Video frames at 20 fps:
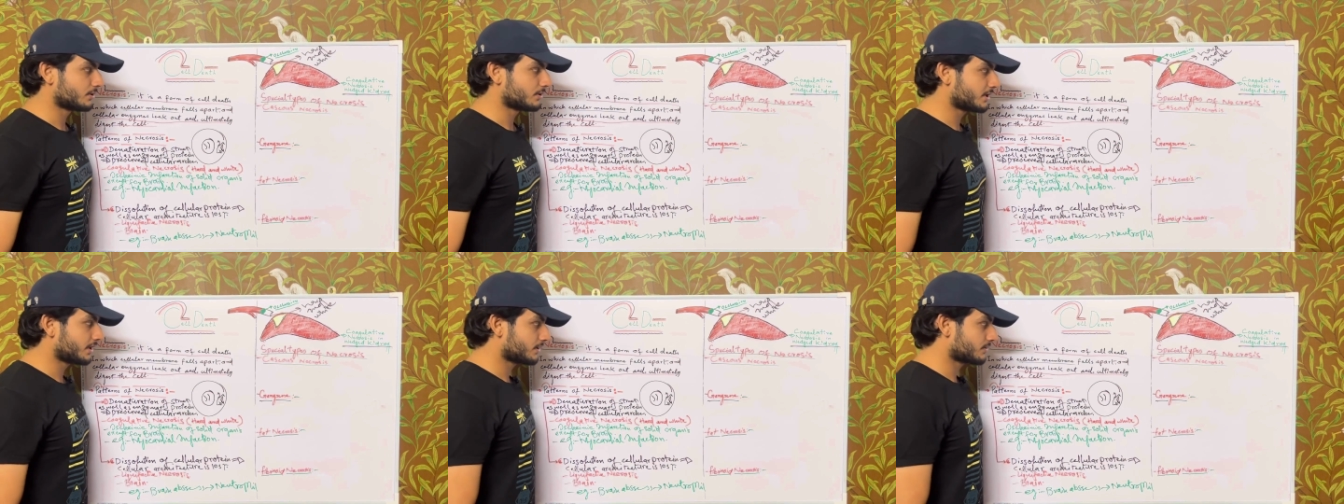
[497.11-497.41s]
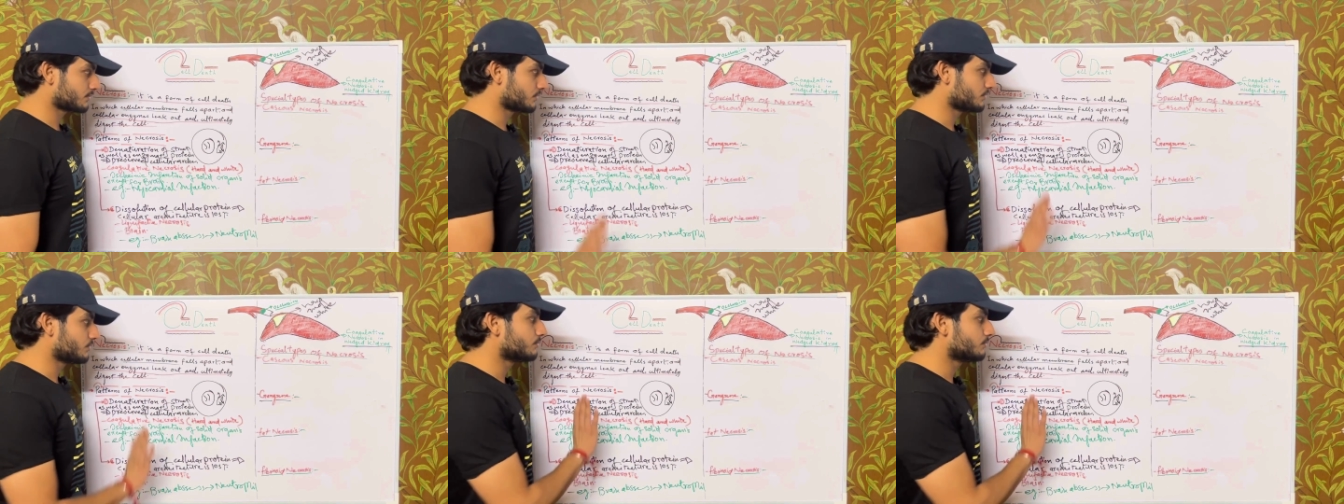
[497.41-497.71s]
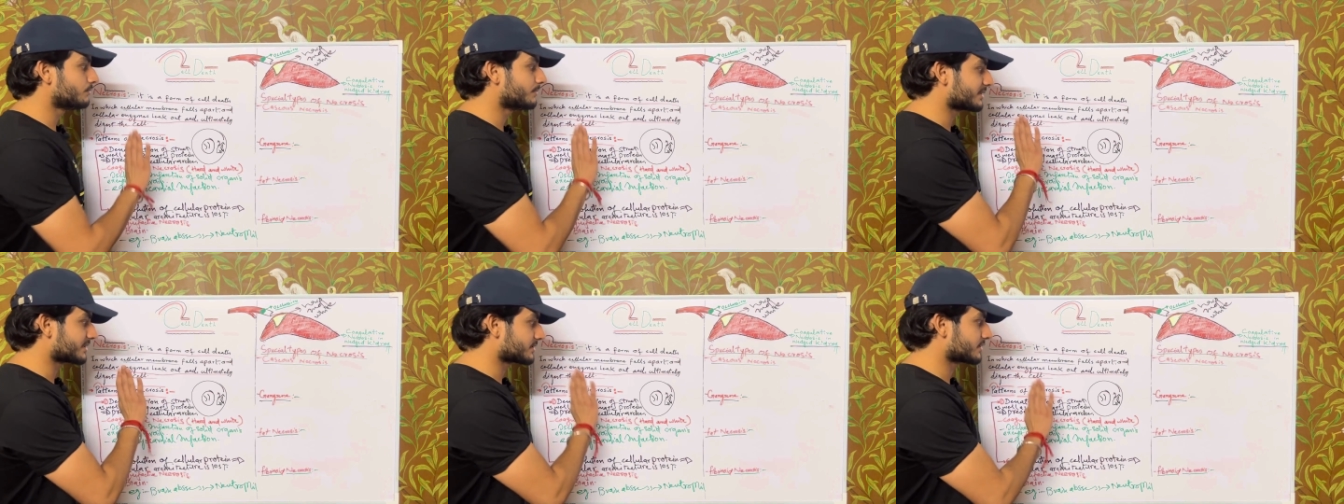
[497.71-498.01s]
Okay, so you
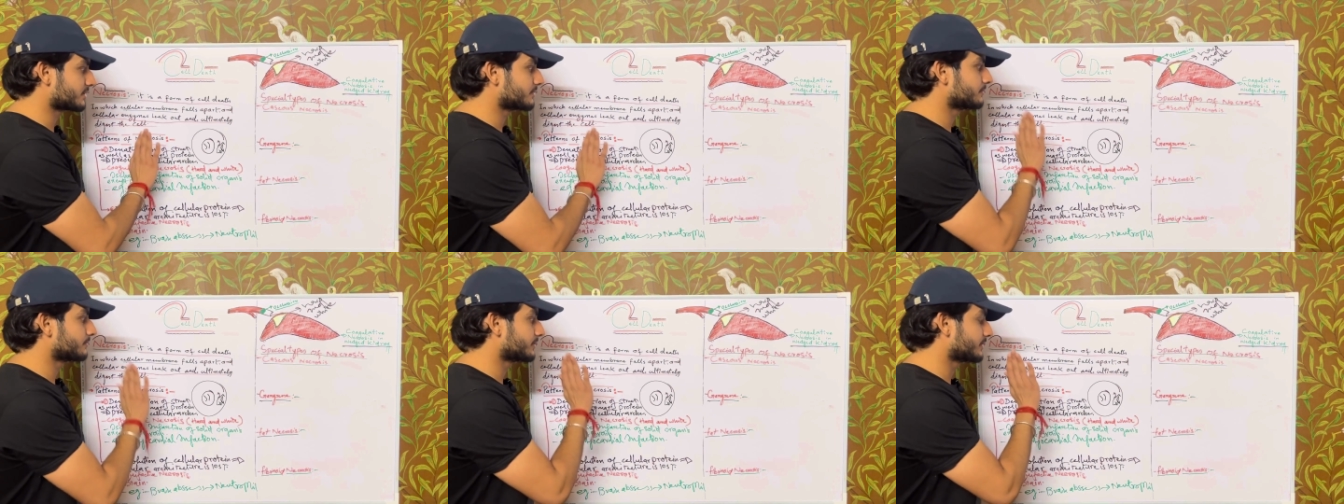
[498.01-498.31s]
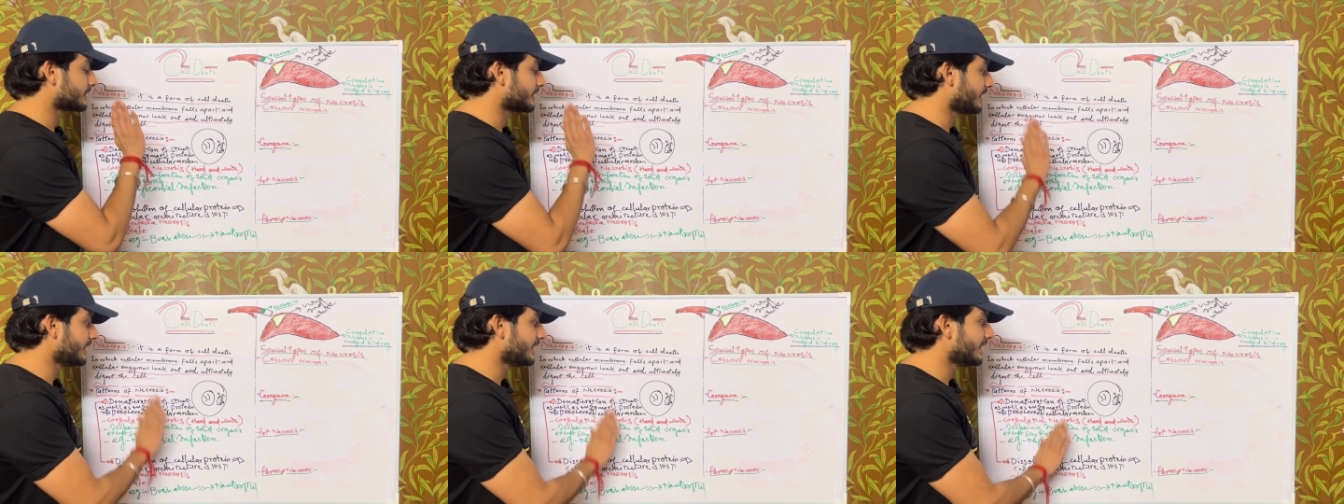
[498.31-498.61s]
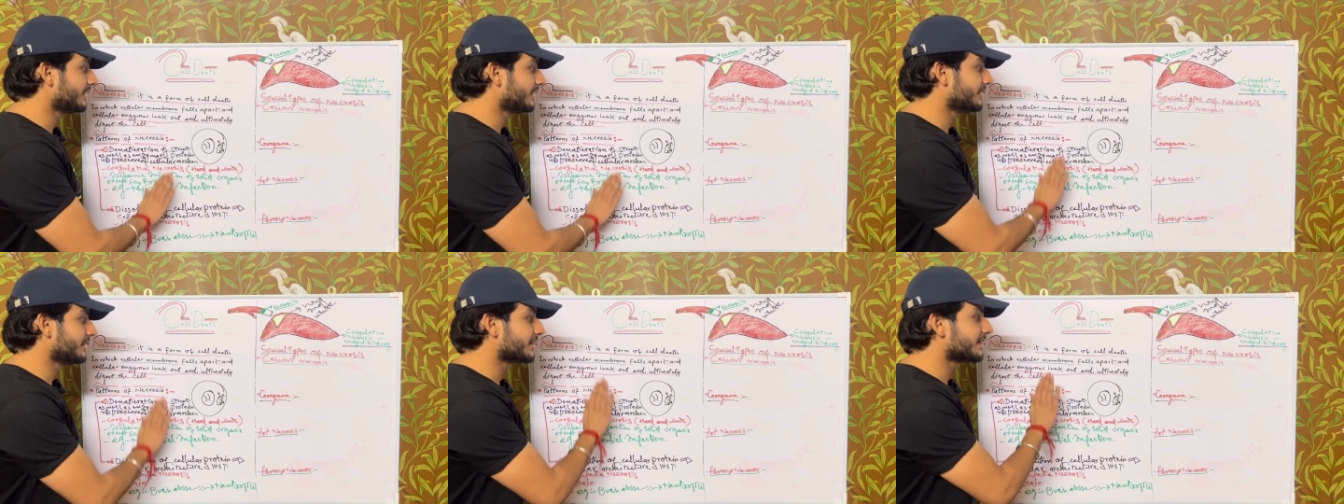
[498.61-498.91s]
must
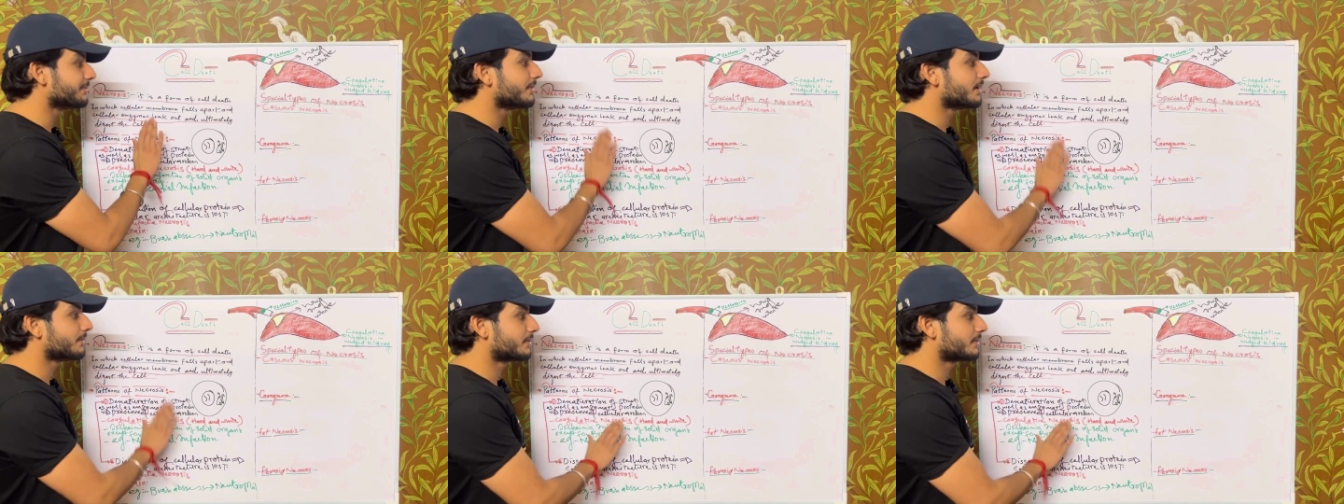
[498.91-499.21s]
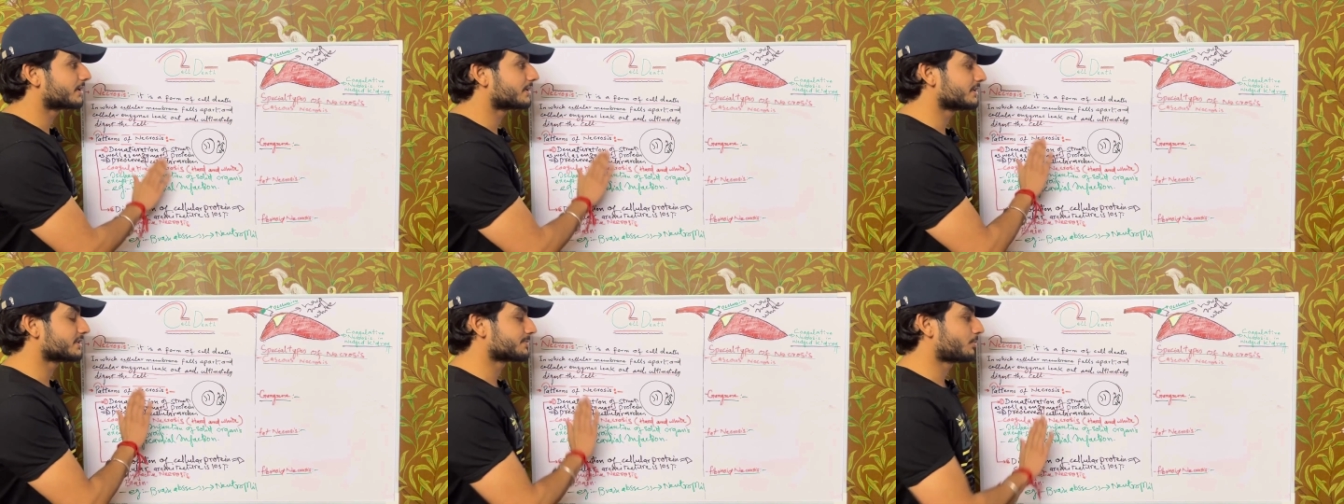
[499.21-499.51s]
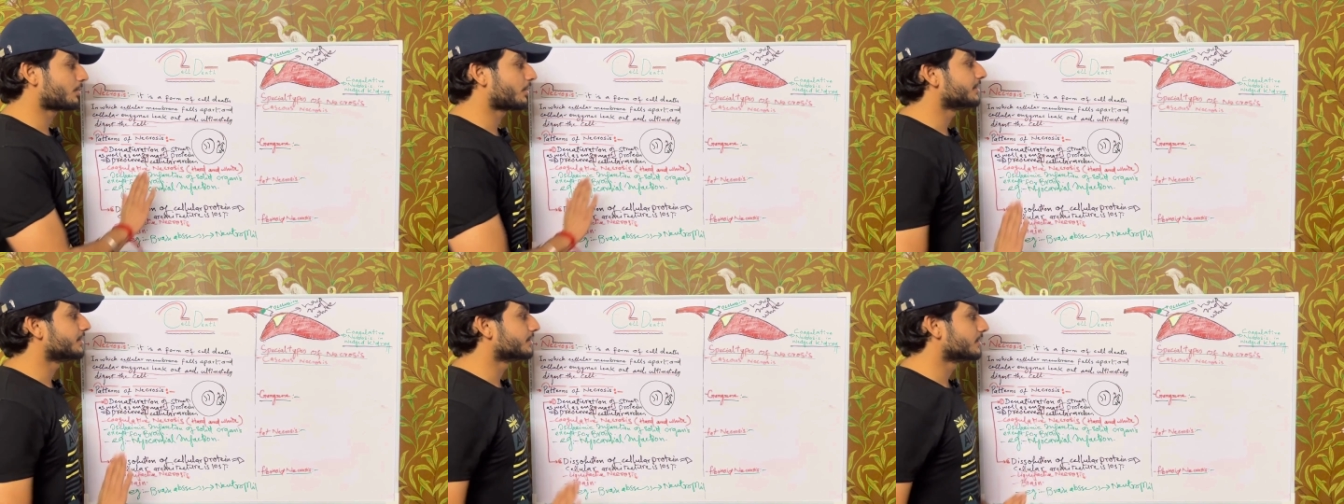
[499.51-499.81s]
clearly remember this
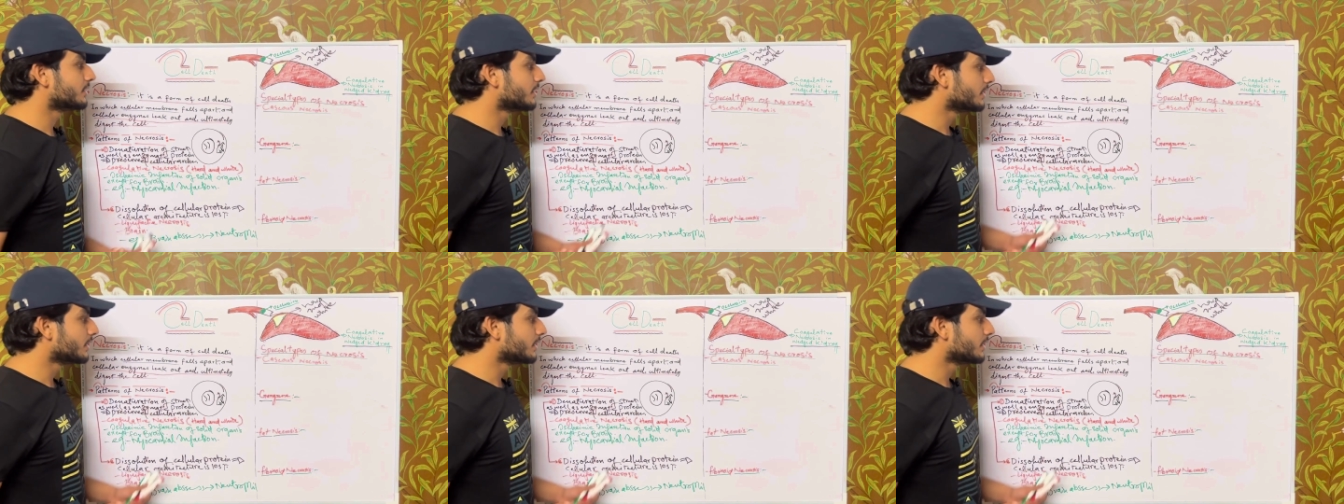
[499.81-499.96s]
point.